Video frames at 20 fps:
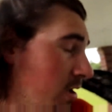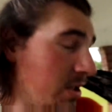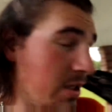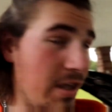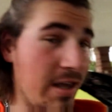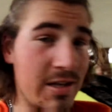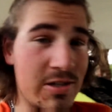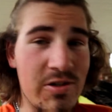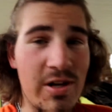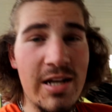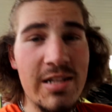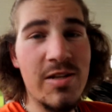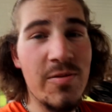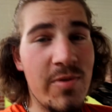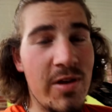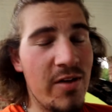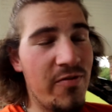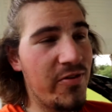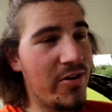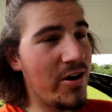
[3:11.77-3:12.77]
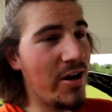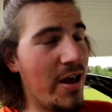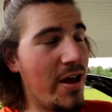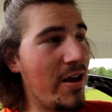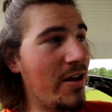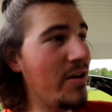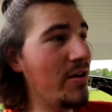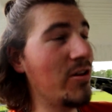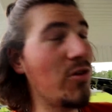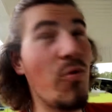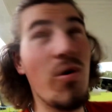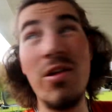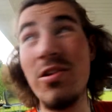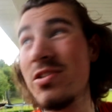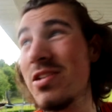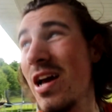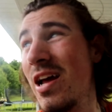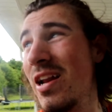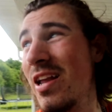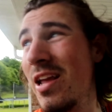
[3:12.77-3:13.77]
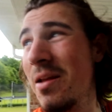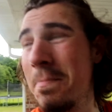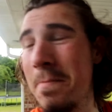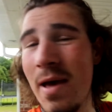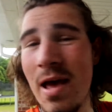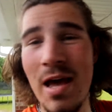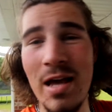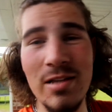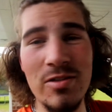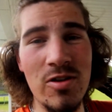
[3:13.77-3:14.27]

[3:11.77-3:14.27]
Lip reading: yeah, so that's gonna be it for today. The weather's kind of getting bad,